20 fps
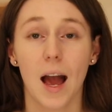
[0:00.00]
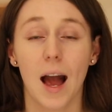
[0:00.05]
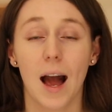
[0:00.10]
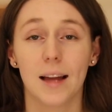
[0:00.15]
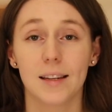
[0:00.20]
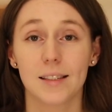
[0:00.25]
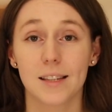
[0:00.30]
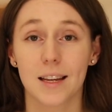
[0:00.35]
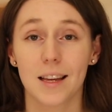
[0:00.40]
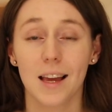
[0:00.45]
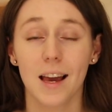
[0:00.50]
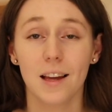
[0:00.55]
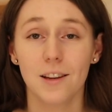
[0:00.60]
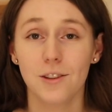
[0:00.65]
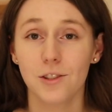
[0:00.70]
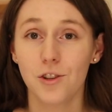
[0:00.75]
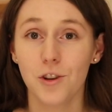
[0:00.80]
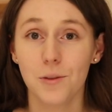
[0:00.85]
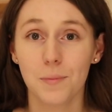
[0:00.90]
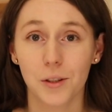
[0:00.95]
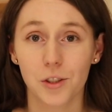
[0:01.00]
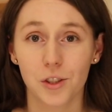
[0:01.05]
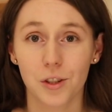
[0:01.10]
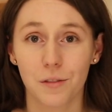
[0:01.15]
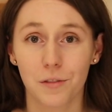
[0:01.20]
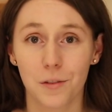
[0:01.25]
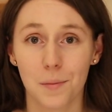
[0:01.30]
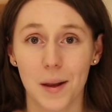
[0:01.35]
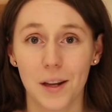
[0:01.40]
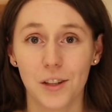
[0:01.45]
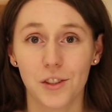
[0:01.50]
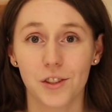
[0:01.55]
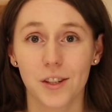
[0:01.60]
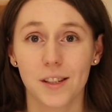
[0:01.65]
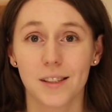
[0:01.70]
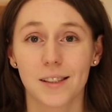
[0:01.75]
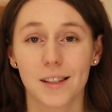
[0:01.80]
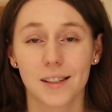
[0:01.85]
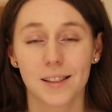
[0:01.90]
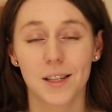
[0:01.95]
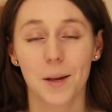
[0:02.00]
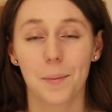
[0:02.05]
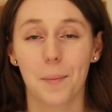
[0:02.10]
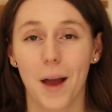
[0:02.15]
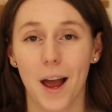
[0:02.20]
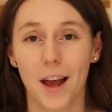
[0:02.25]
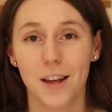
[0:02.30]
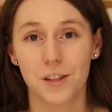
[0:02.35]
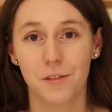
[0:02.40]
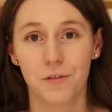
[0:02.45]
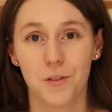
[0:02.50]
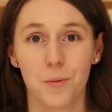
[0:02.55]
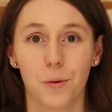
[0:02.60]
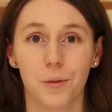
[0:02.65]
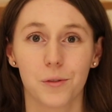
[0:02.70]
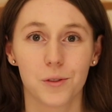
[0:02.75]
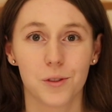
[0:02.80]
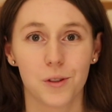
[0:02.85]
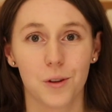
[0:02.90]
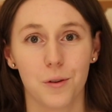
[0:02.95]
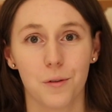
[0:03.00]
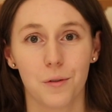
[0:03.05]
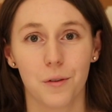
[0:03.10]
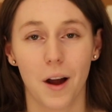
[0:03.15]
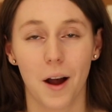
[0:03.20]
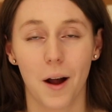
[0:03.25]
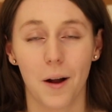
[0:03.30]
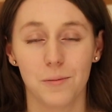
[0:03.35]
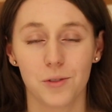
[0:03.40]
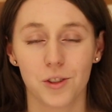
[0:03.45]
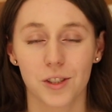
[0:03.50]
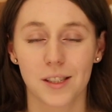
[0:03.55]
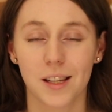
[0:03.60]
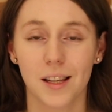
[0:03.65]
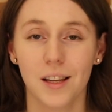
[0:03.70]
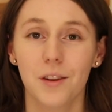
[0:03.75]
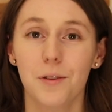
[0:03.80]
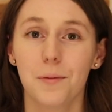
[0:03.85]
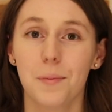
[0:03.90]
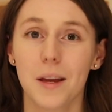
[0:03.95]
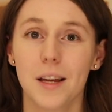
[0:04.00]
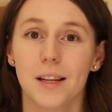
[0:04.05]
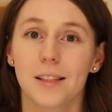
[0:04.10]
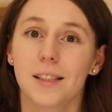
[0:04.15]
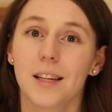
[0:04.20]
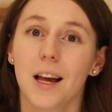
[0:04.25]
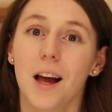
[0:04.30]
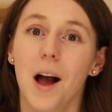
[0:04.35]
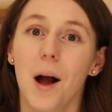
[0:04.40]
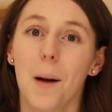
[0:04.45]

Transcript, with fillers: and again, too much information, so skip ahead if you want to, um, just a little bit,